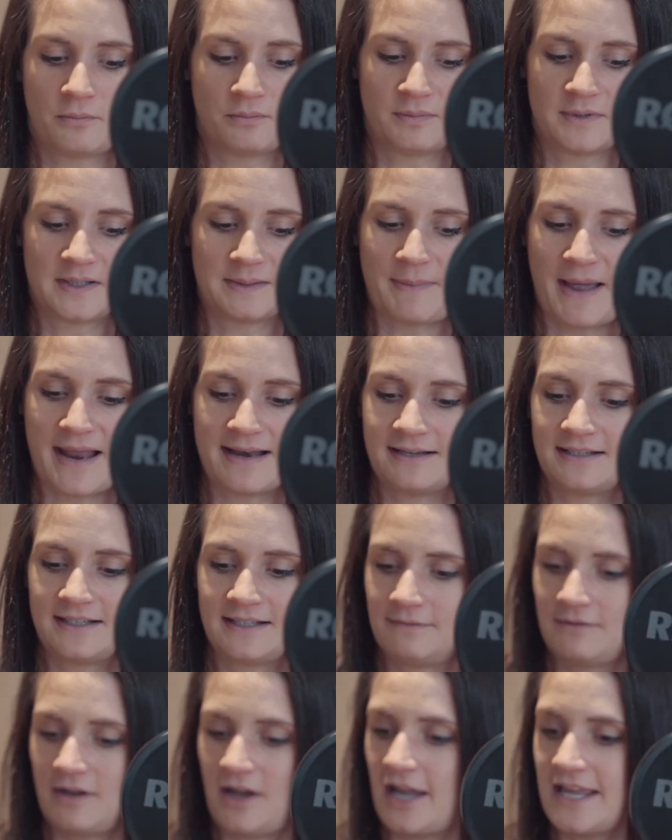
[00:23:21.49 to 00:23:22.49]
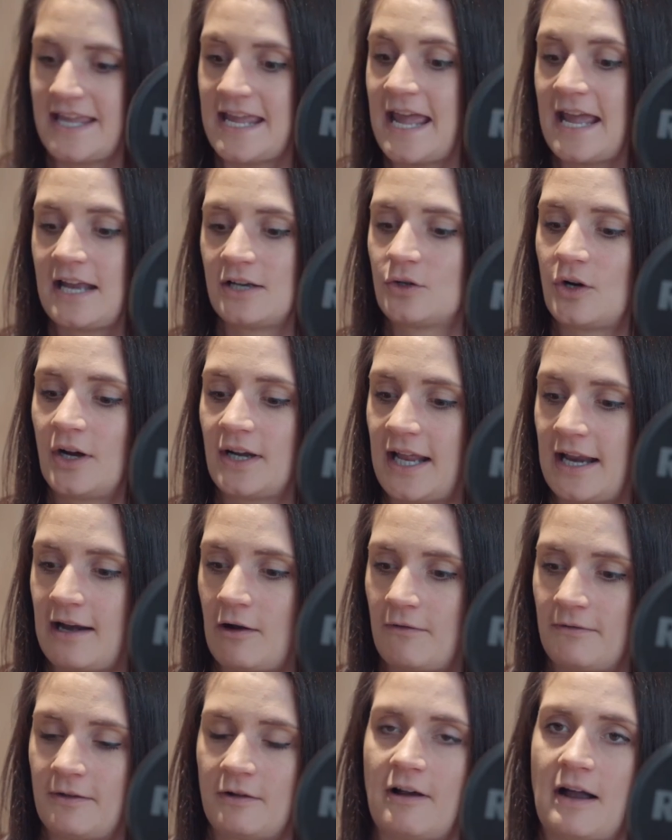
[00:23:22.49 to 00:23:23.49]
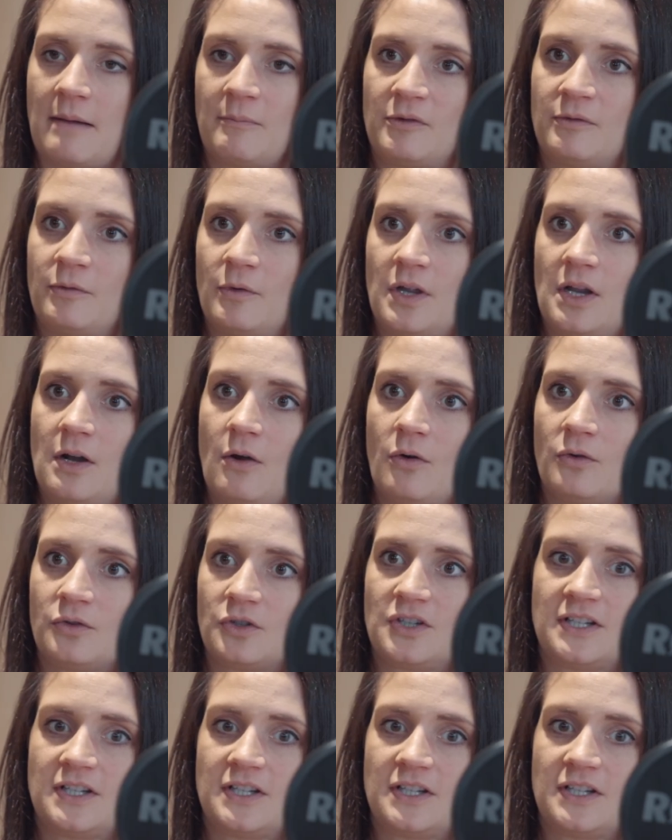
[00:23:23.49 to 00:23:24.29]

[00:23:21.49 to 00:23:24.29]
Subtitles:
spend a year trying to get it off the ground before you launch.